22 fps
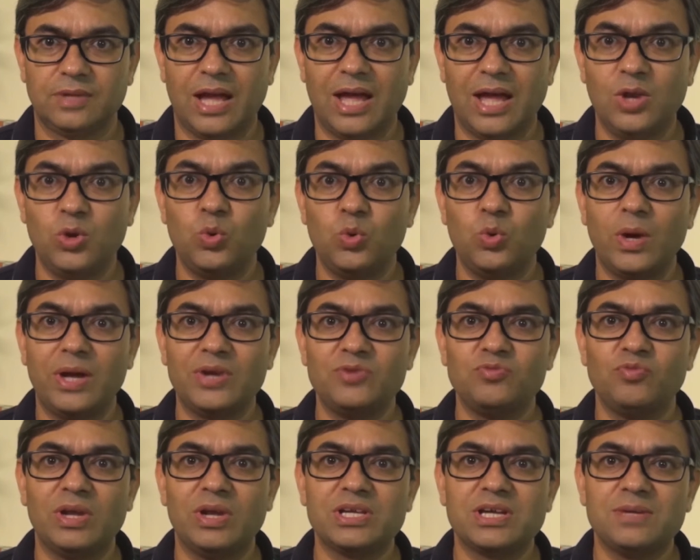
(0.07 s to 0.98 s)
Hello
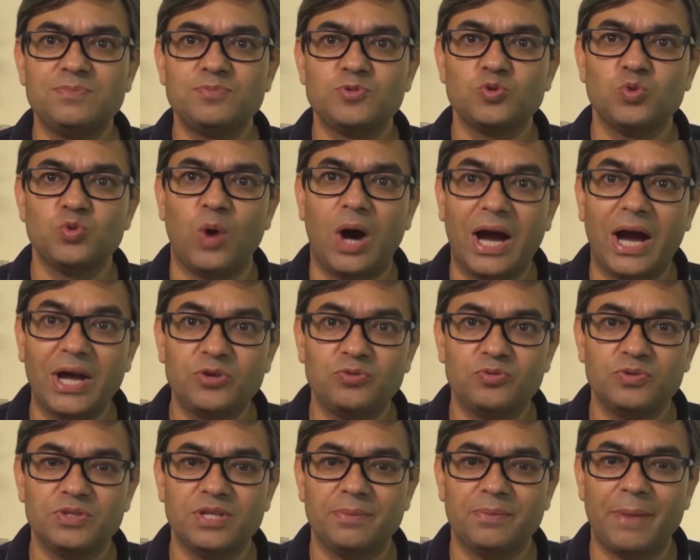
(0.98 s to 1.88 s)
and welcome to
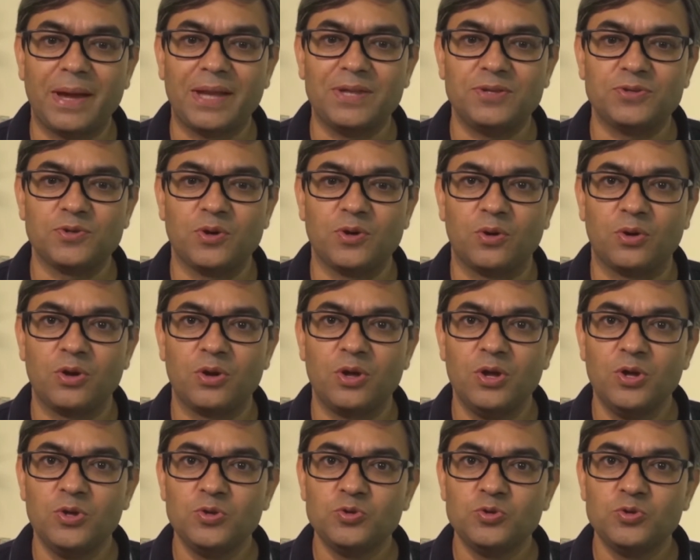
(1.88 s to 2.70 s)
Ayurveda Mentor.